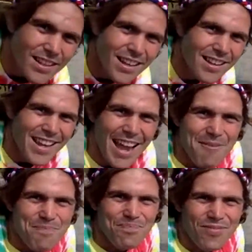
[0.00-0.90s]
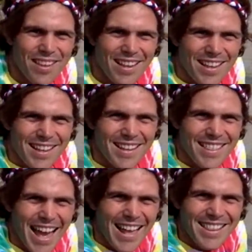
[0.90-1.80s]
Okay.
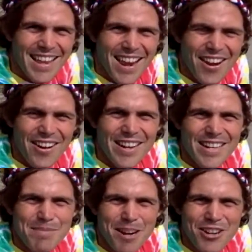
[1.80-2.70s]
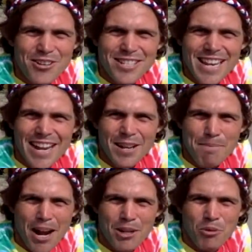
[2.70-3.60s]
That there is my new stand-up
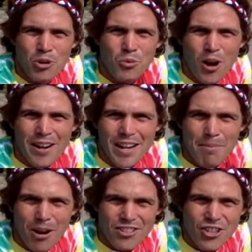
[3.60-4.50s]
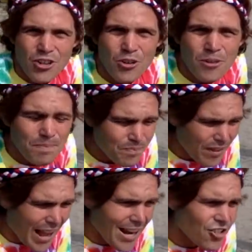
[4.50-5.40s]
paddleboard. One, I bought two. I
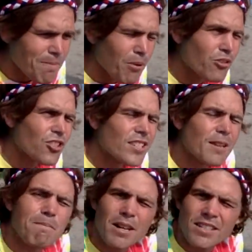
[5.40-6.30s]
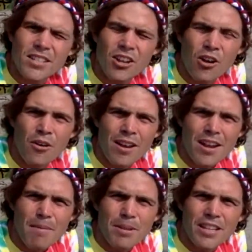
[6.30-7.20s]
actually purchased them months ago, but
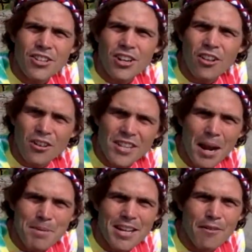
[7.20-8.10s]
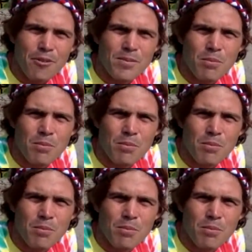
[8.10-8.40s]
they took a long time to get from Cebu.